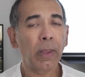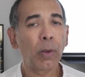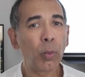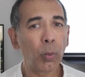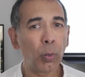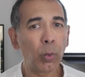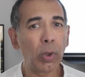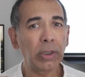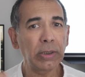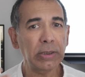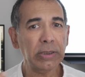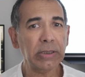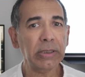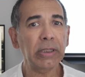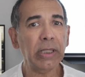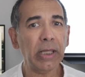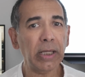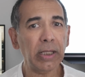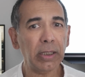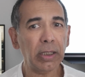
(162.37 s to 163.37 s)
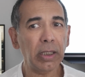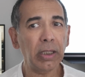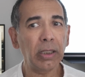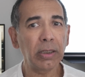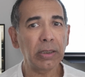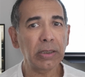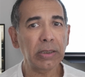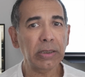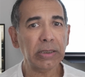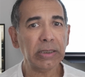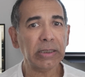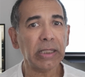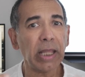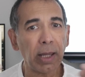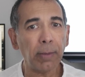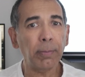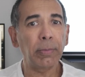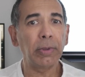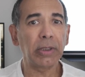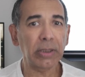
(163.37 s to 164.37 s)
Once that is
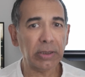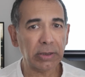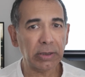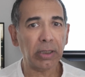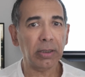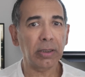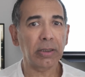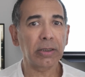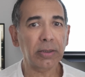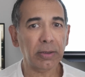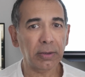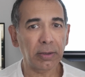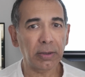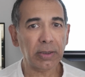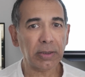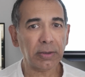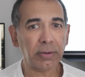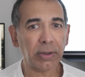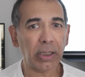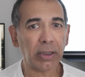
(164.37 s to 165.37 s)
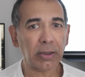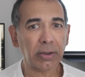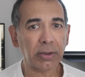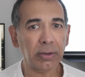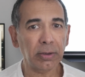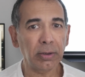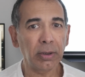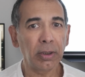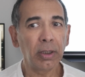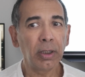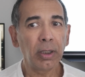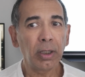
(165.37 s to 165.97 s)
established that it's a distraction,